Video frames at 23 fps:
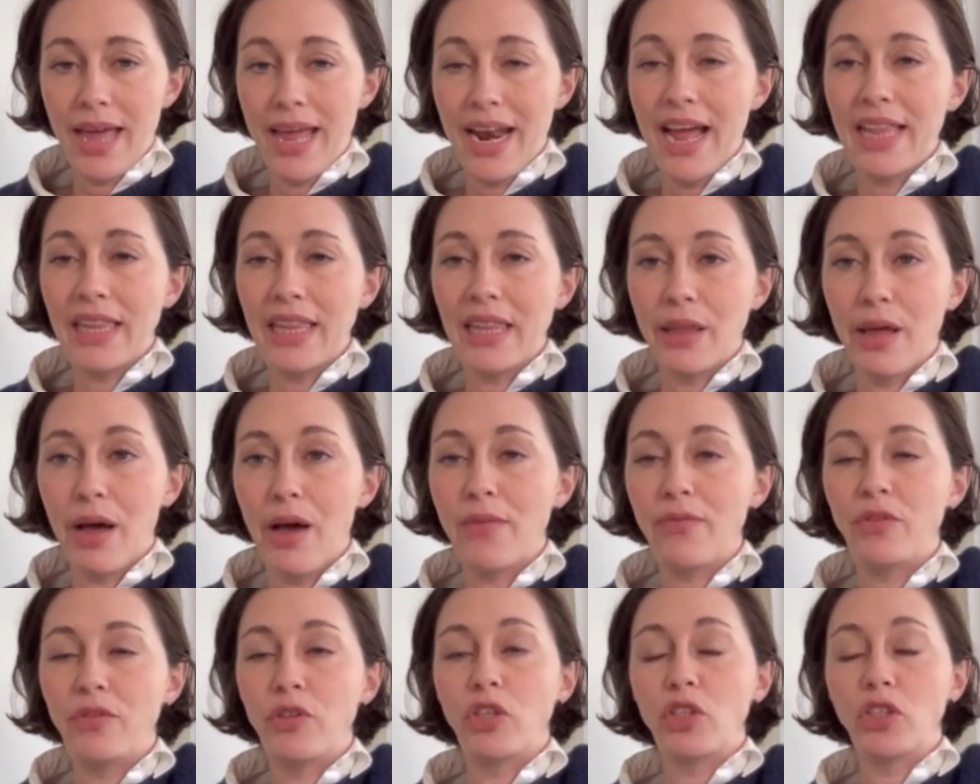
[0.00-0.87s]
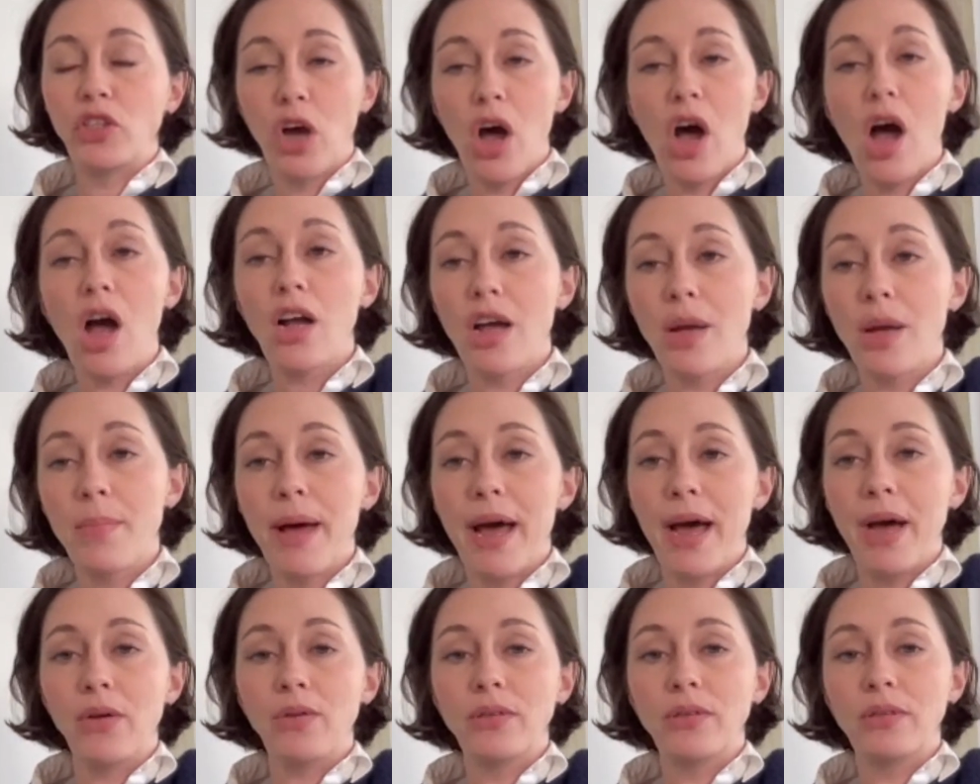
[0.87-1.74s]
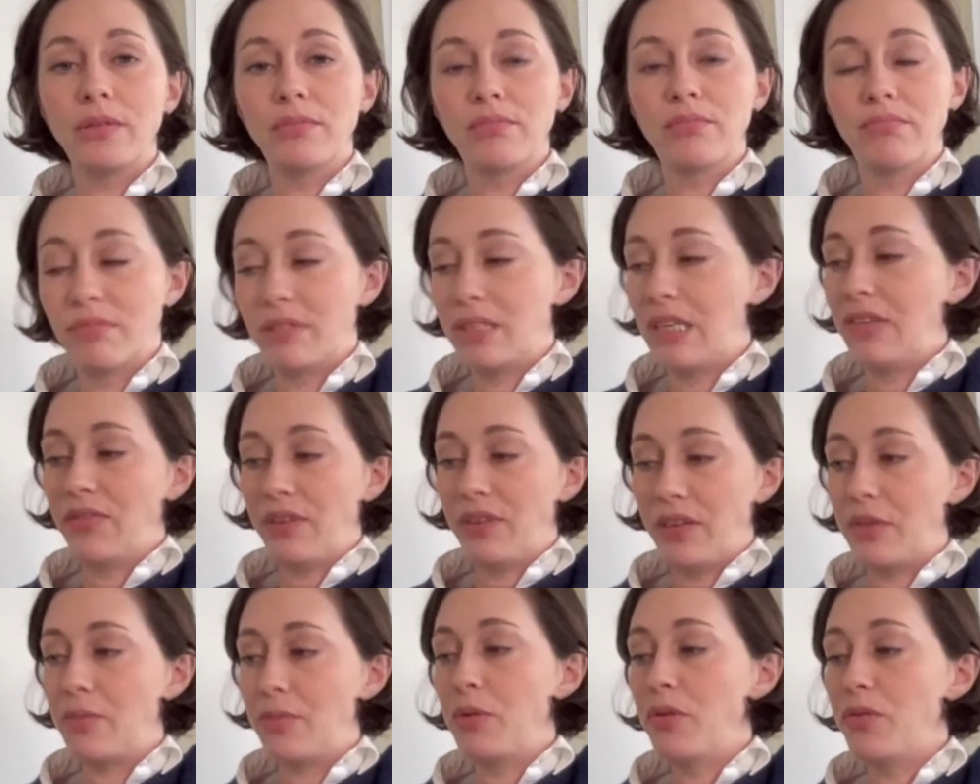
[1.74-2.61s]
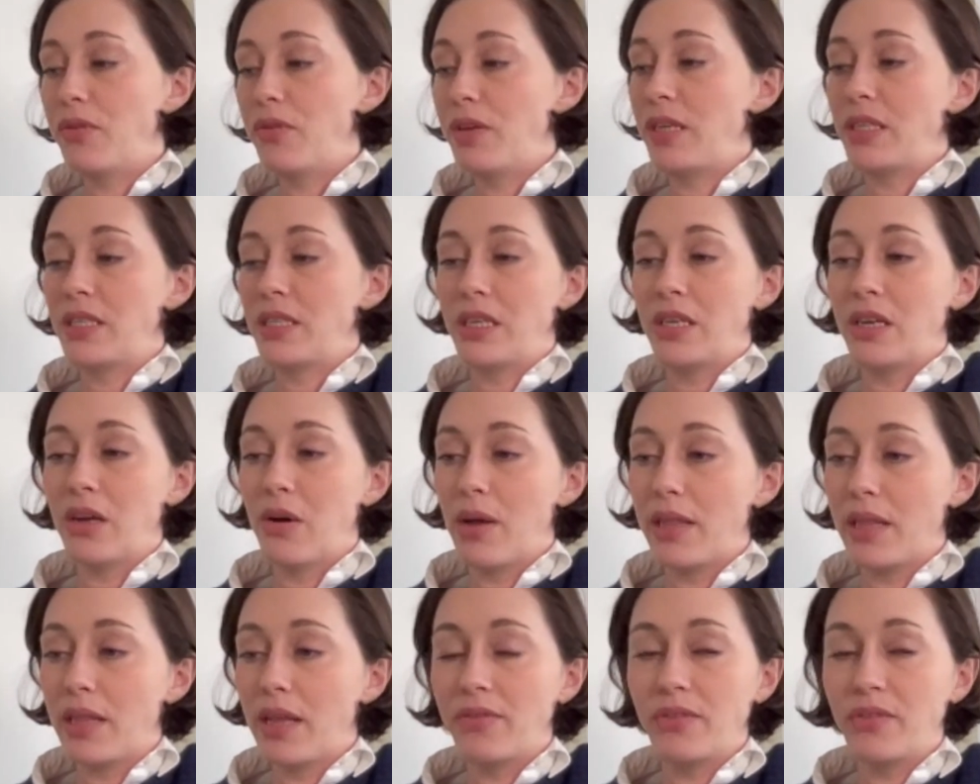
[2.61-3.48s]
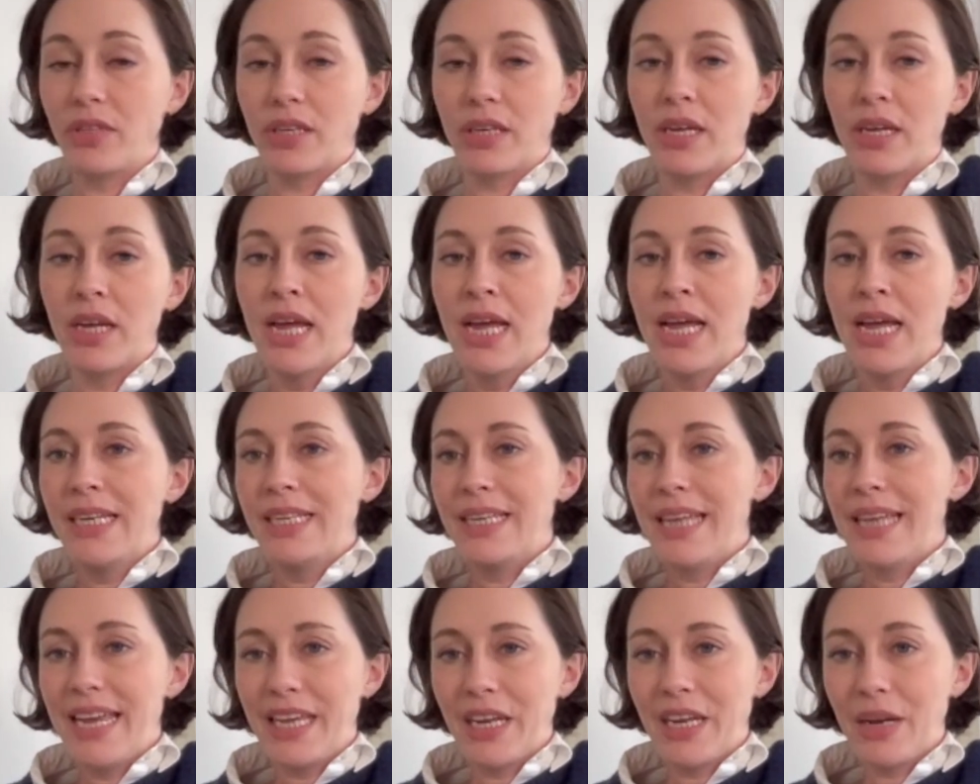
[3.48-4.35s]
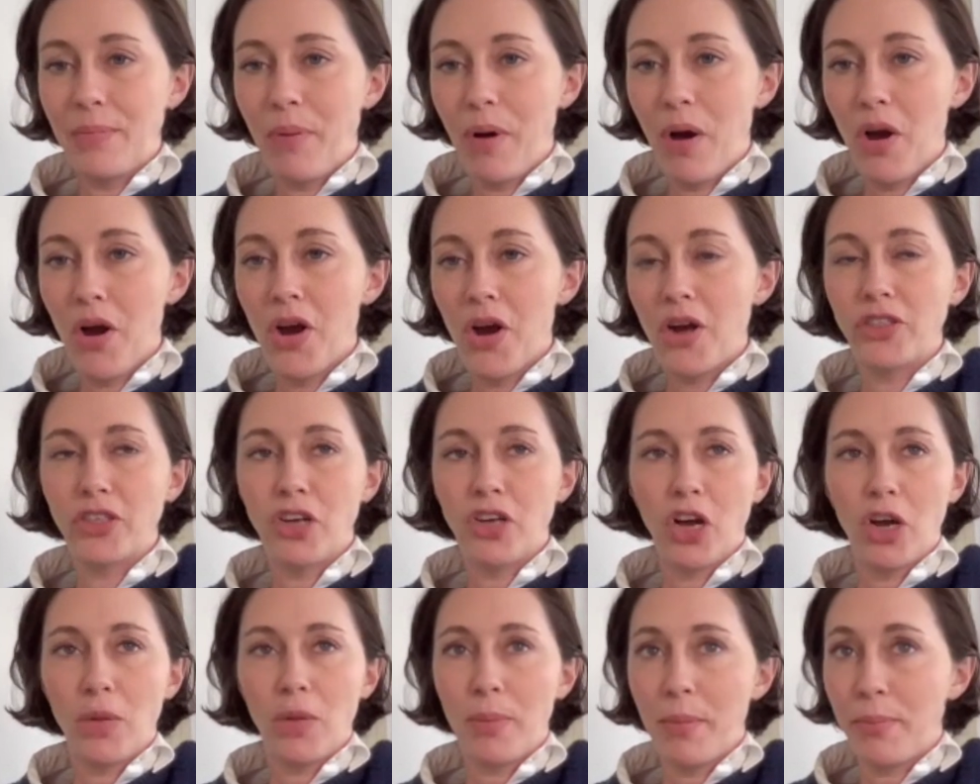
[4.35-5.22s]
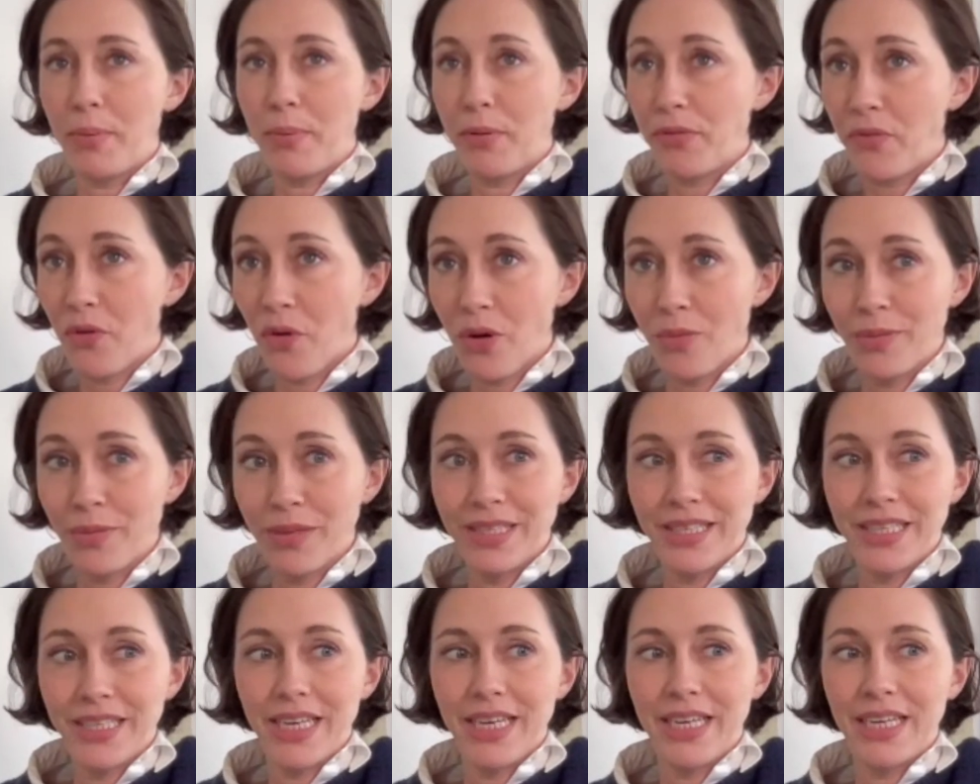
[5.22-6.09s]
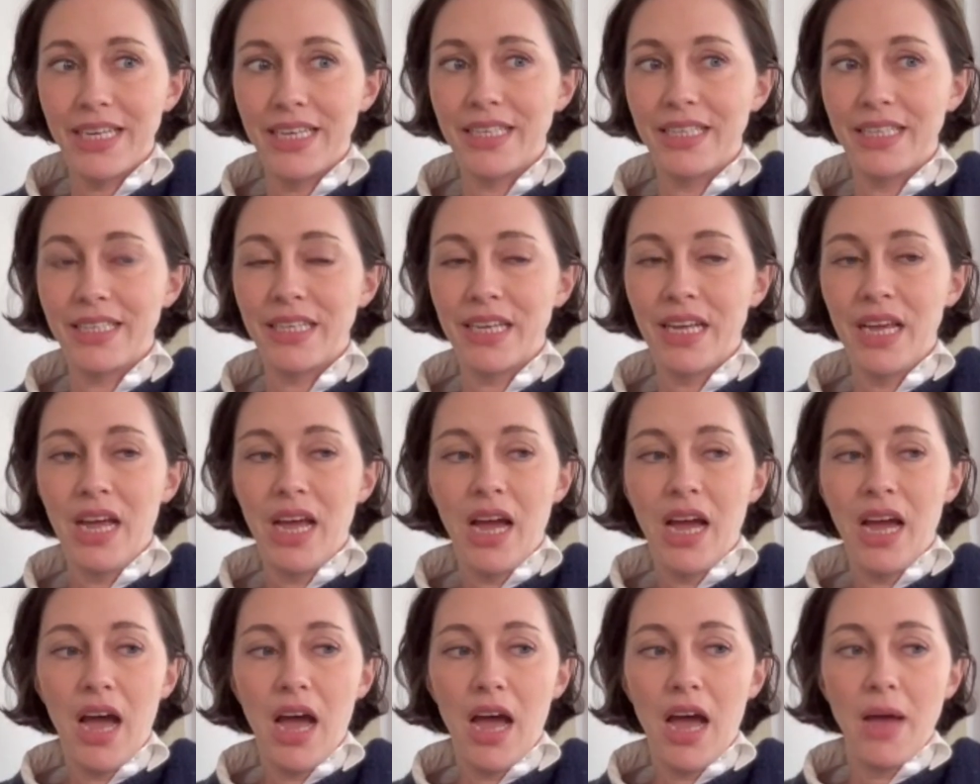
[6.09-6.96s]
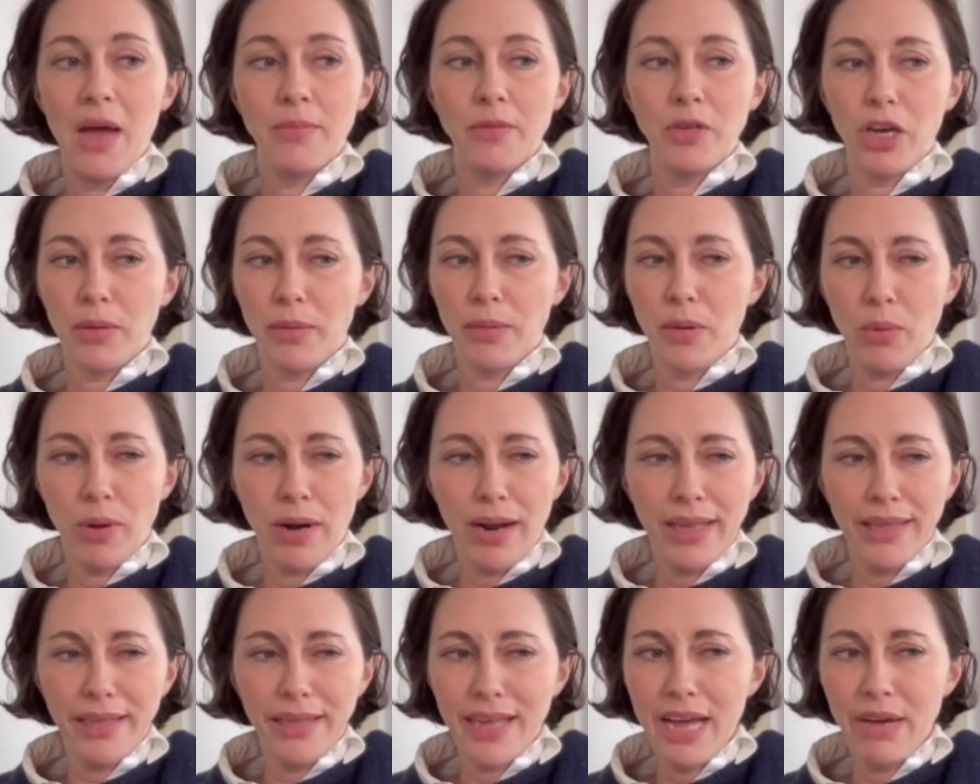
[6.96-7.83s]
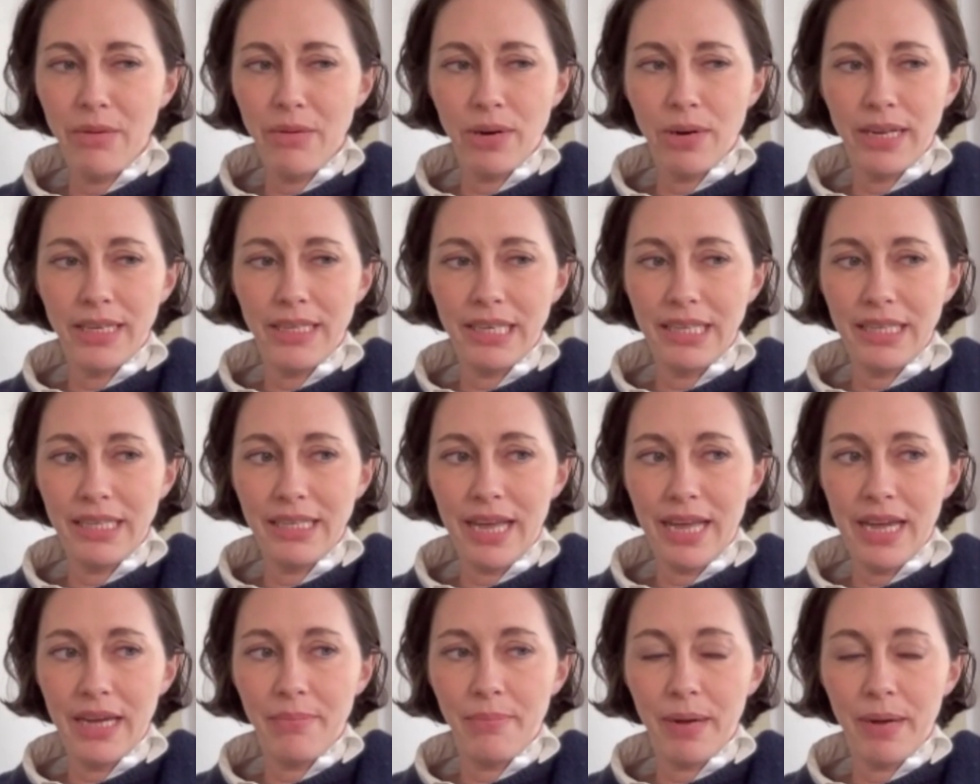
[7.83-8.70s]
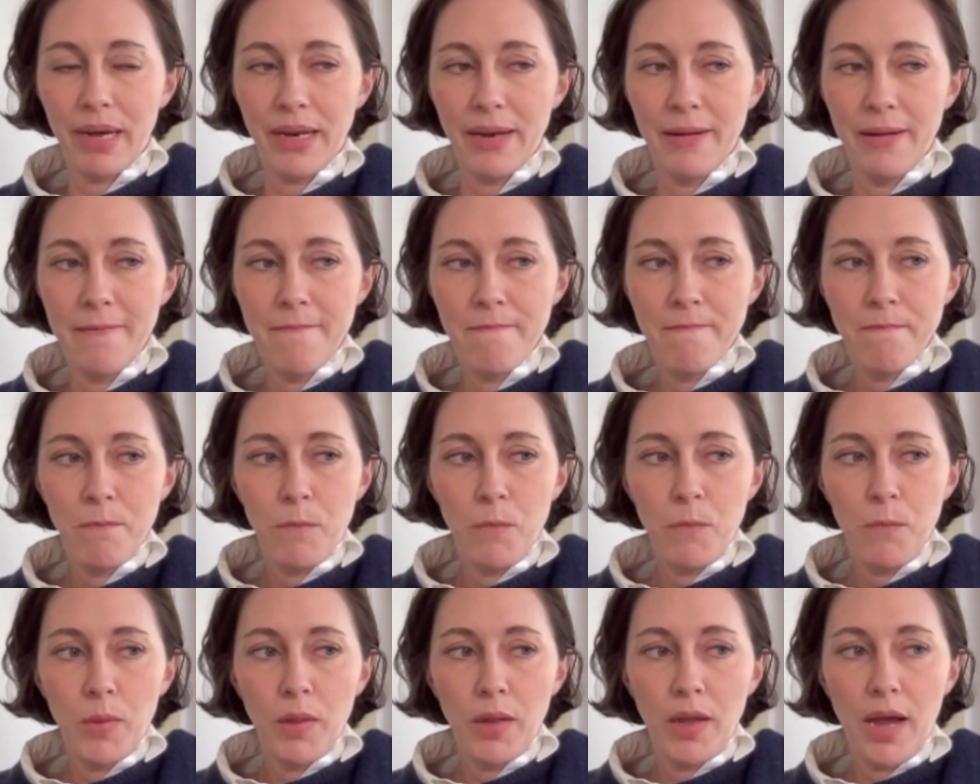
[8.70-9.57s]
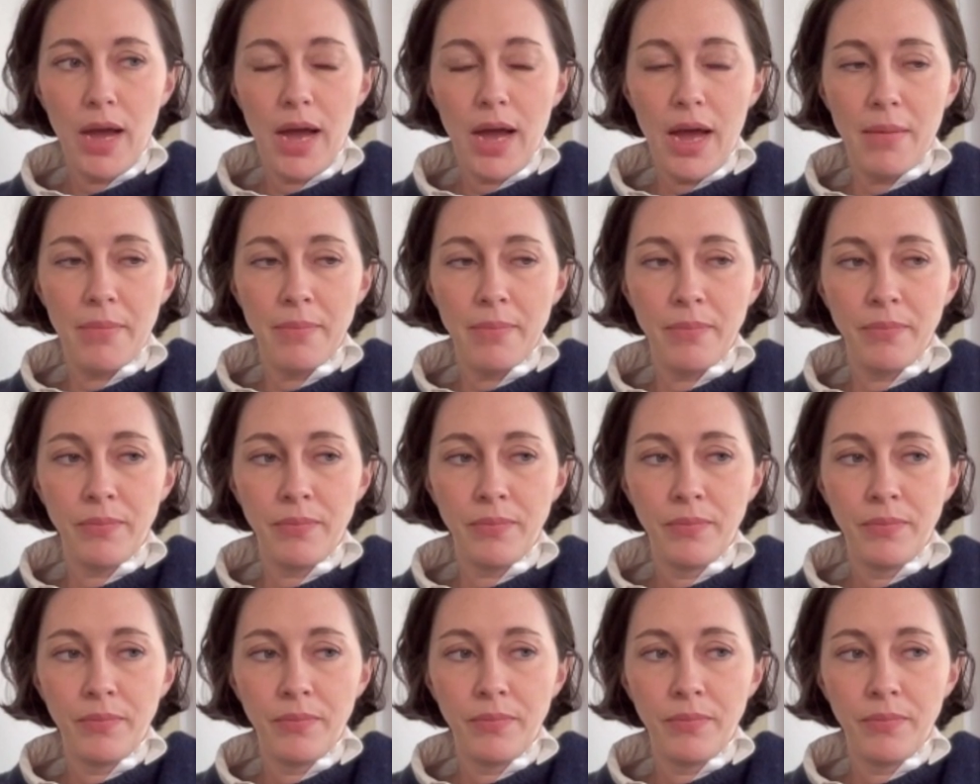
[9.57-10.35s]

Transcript: And I love to talk about T V and movies. You know, I love to take it apart, talk about performances, um, talk about what I like, what I didn't like. But um,